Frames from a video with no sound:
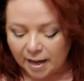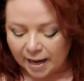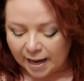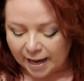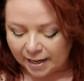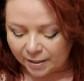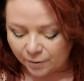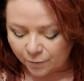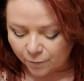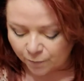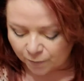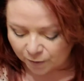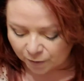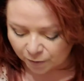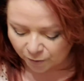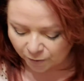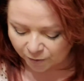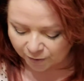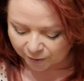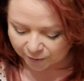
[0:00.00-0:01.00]
and
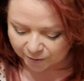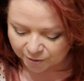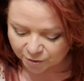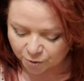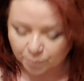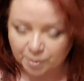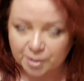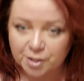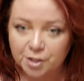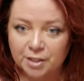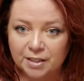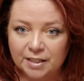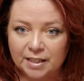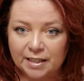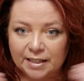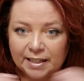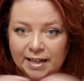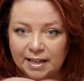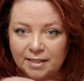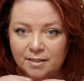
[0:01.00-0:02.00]
feel their intuition,
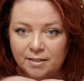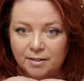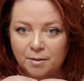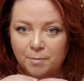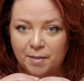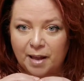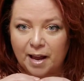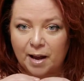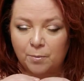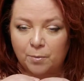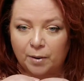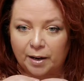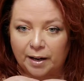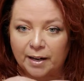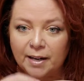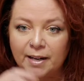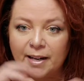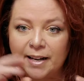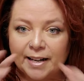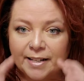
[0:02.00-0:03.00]
connect to them that way,
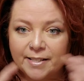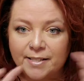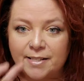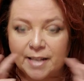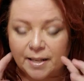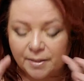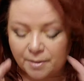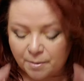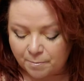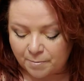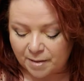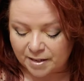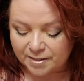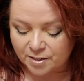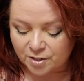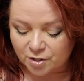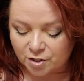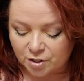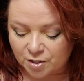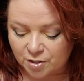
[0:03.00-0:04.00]
and send them
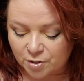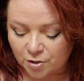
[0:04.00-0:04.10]
messages.